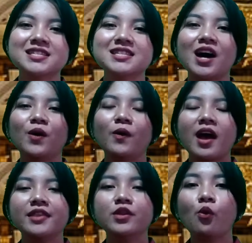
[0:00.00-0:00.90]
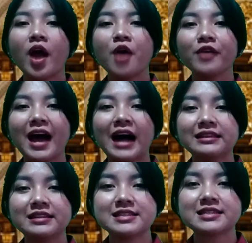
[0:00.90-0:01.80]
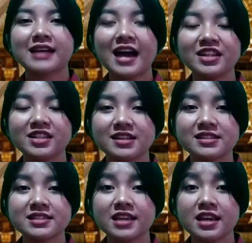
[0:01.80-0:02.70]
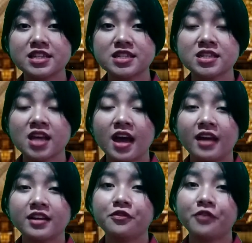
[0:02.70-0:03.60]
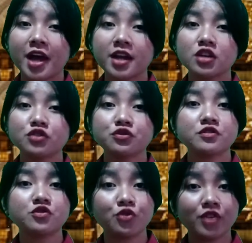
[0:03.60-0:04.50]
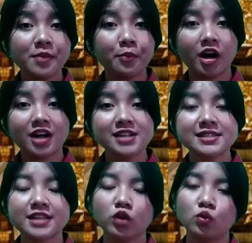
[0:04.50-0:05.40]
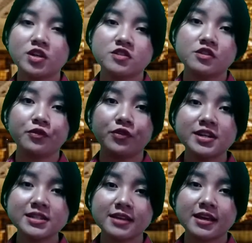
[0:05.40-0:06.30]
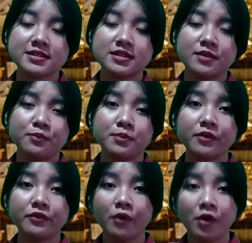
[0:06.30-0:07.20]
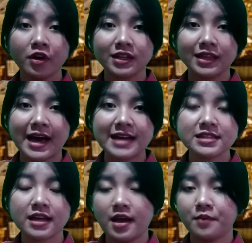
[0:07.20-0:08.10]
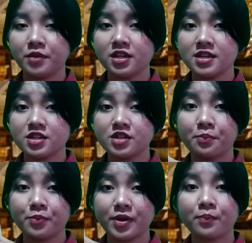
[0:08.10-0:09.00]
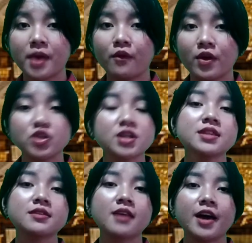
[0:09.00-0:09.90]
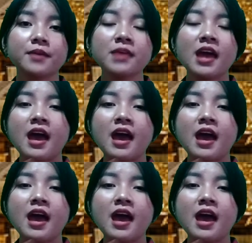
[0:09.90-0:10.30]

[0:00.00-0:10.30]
So the way we held the discussions is divided into three parts, in which the first is the before class, I mean this is the preparation time,